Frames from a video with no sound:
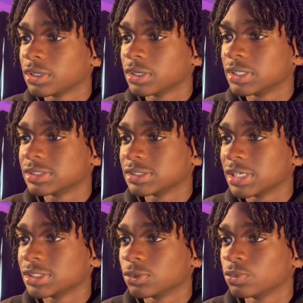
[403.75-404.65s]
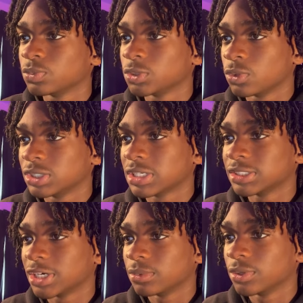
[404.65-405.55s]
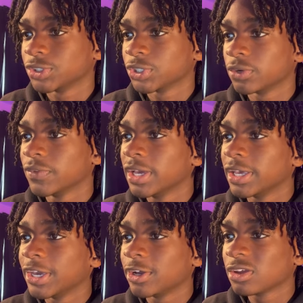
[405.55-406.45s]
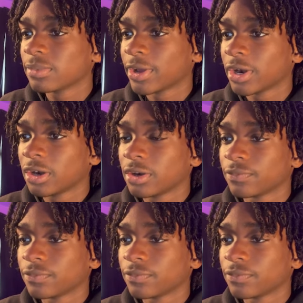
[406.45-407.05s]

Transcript: It just says that, so it's not terrible. So it could be better.